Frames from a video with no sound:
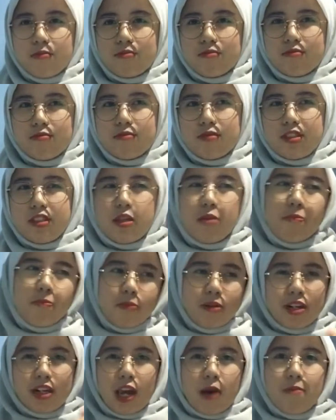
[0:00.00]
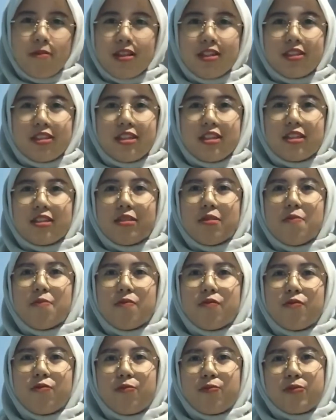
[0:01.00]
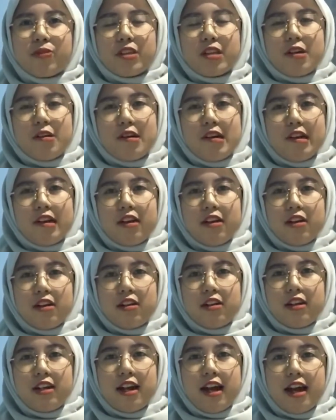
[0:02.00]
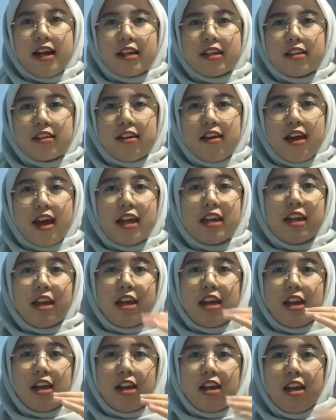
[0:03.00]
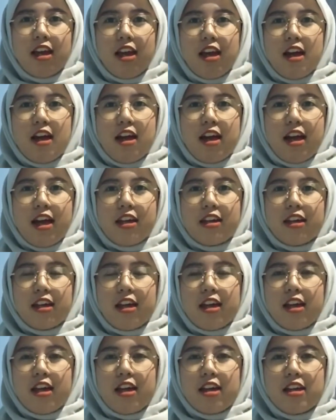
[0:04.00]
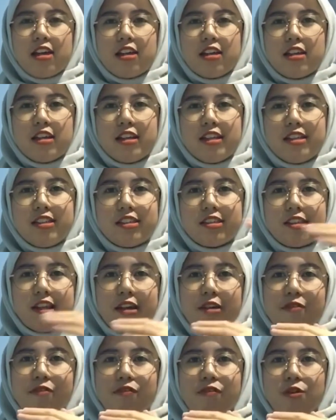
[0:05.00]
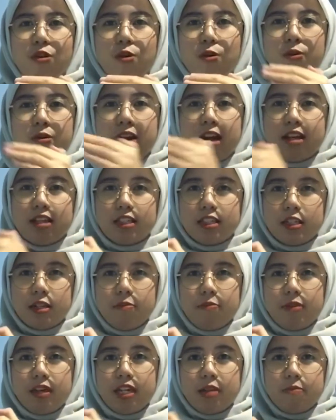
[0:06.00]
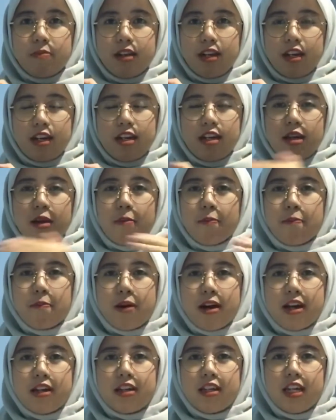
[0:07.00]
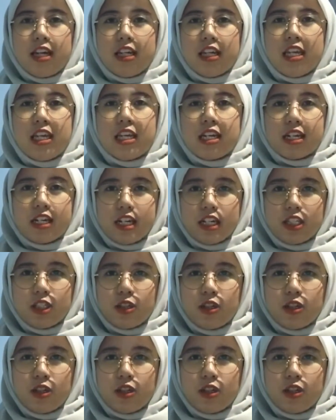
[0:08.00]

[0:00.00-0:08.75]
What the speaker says: simple chemistry term like Na. Na is stand for natrium in Malay, but in English